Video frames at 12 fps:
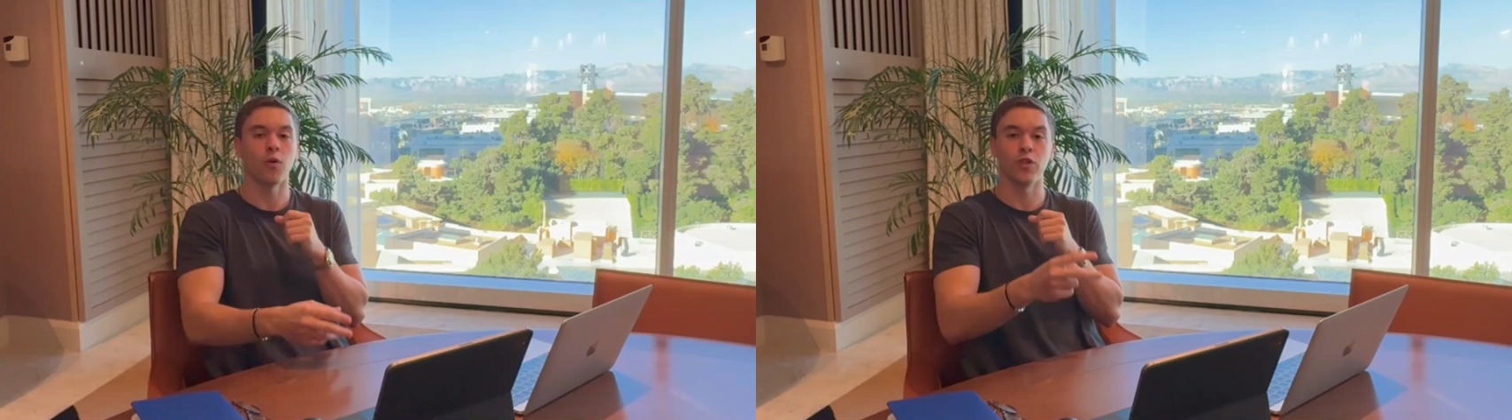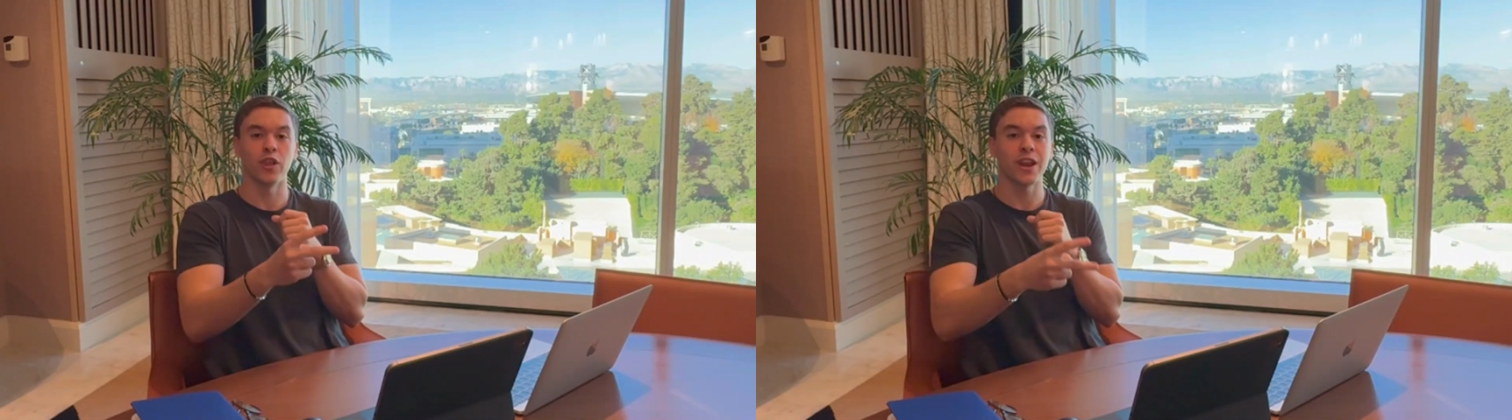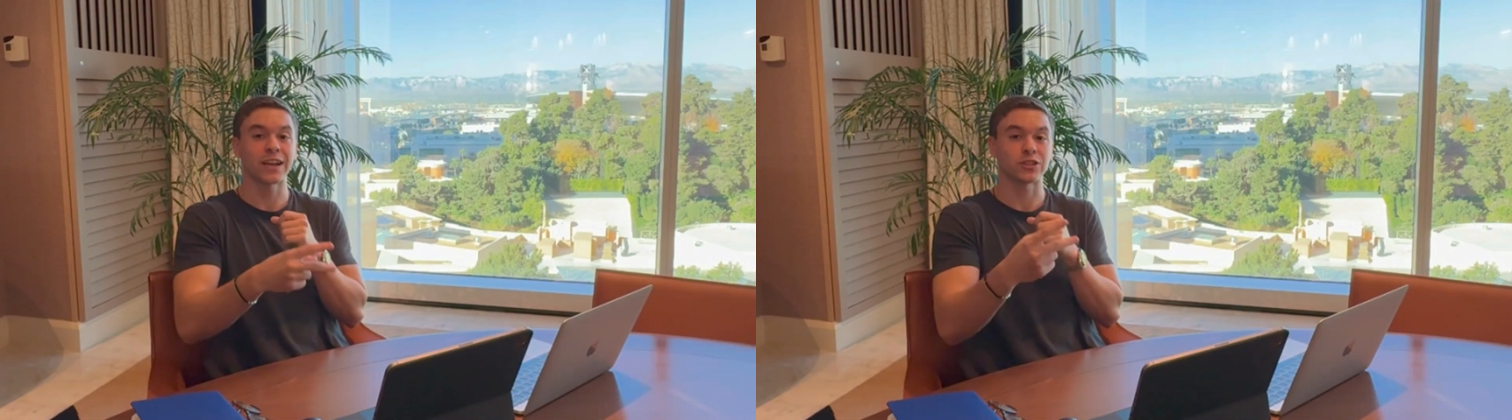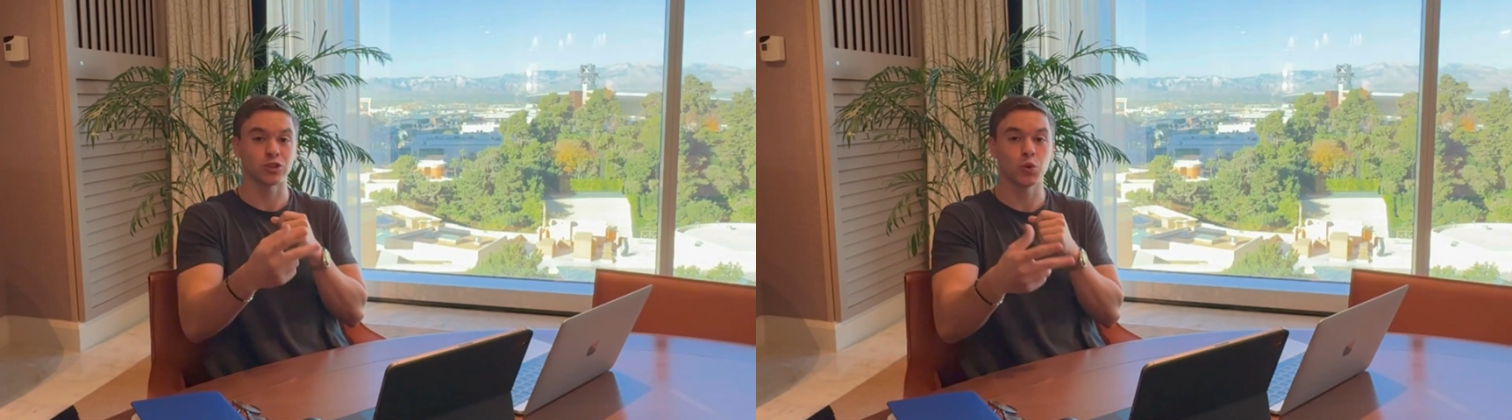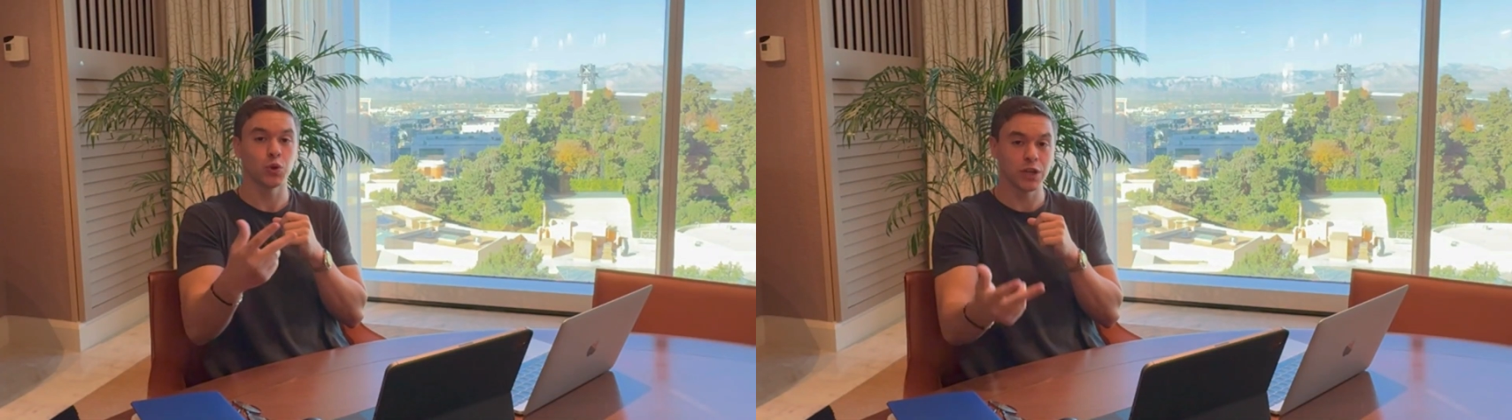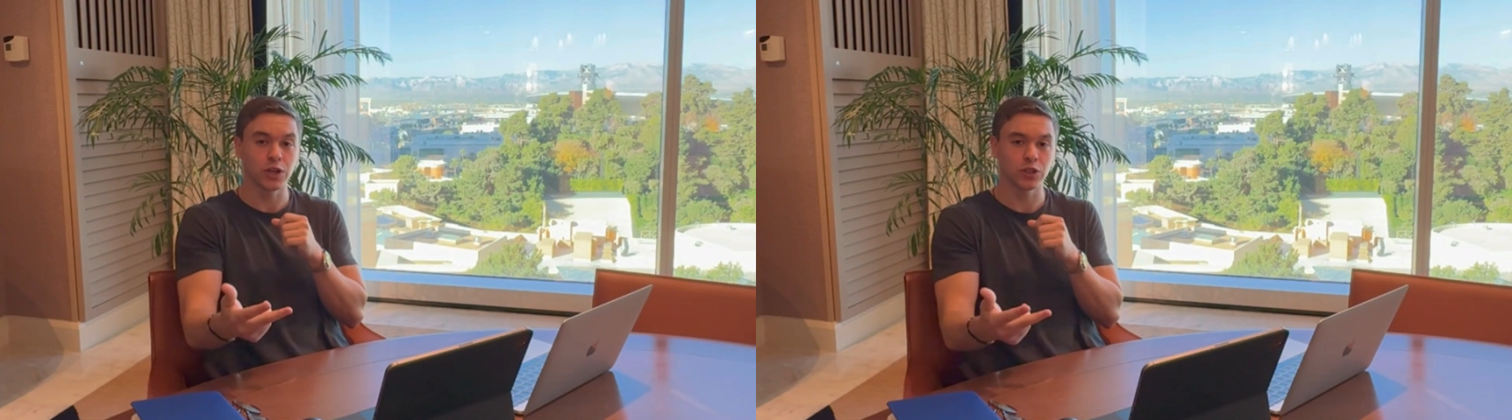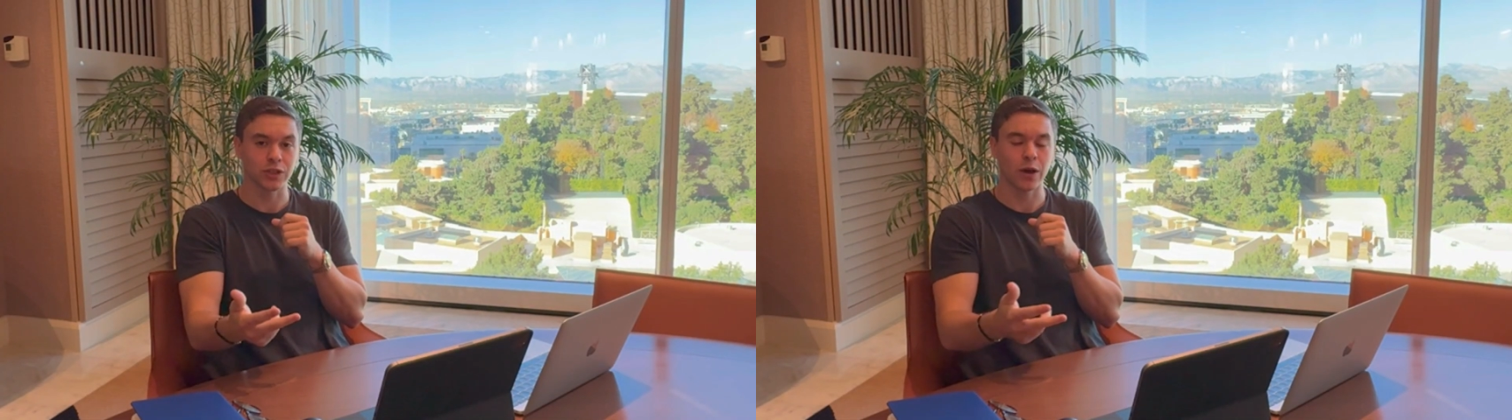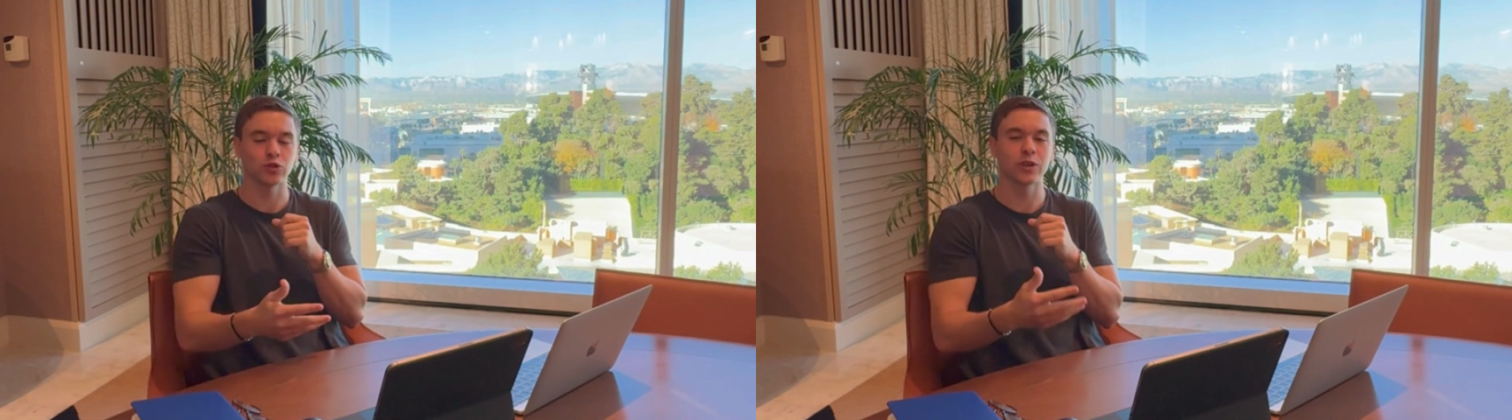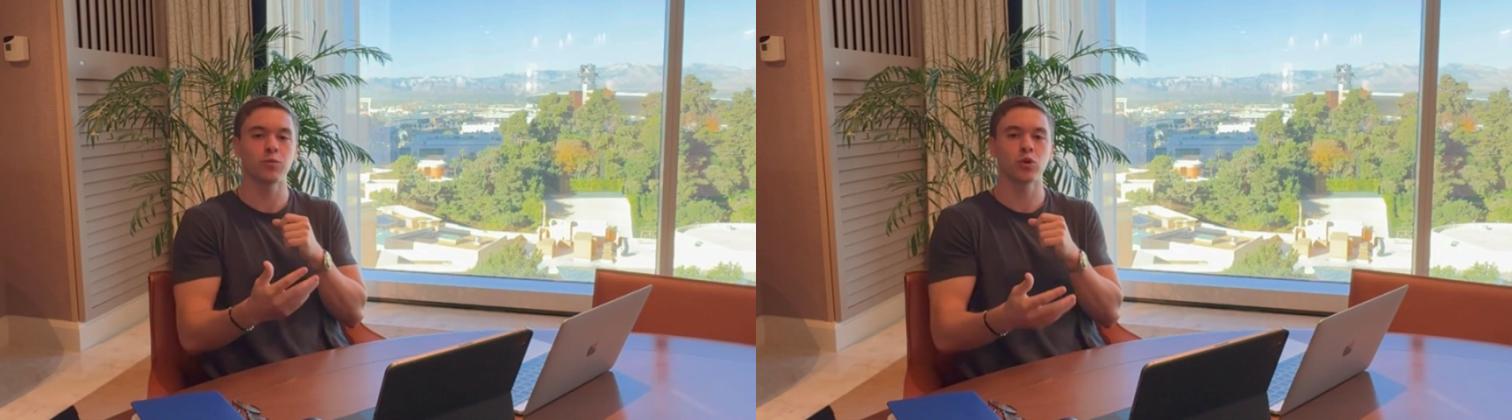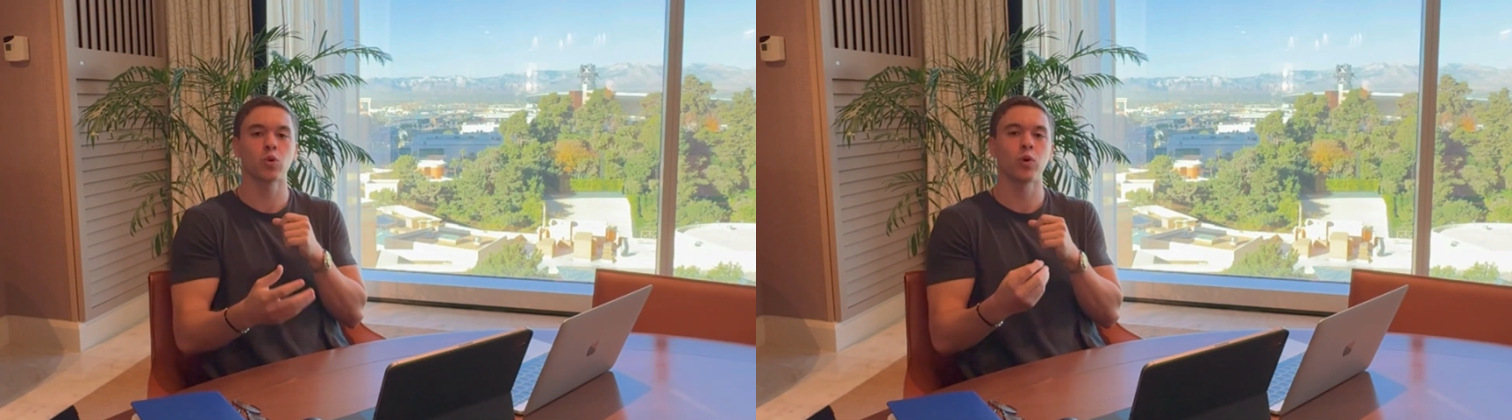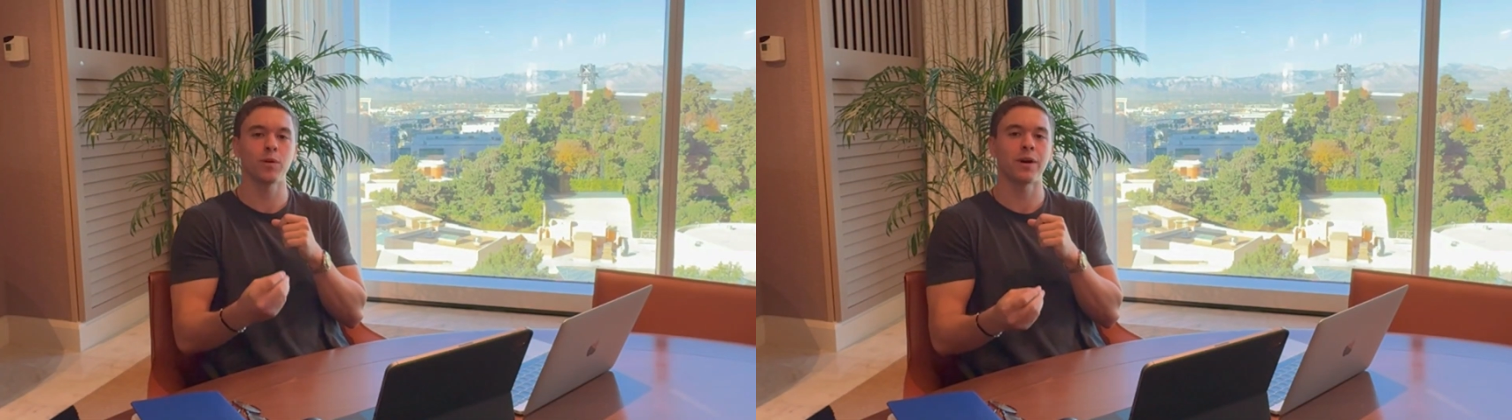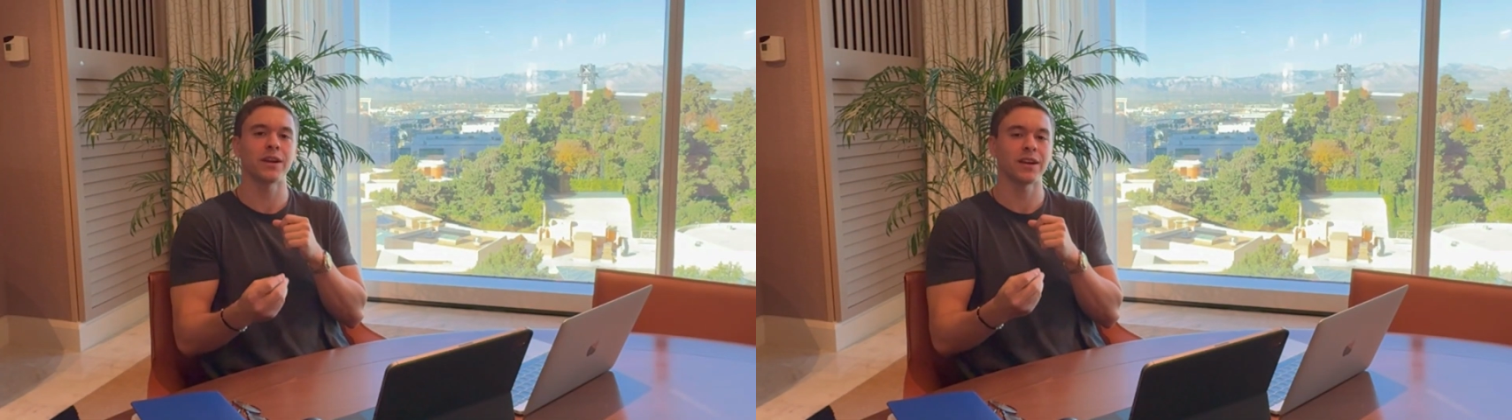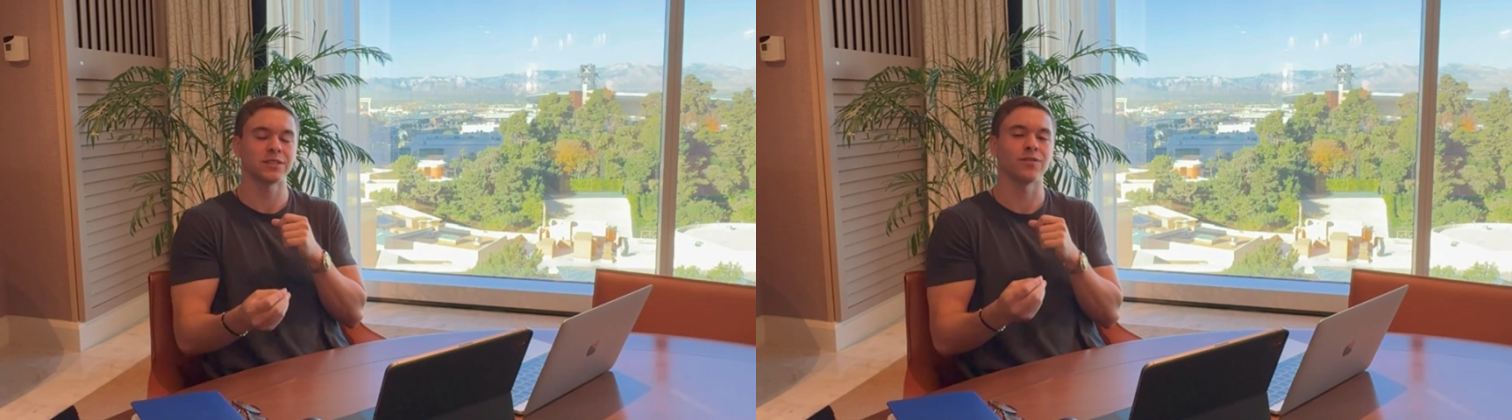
Over the next 2 years, I was able to quit my 9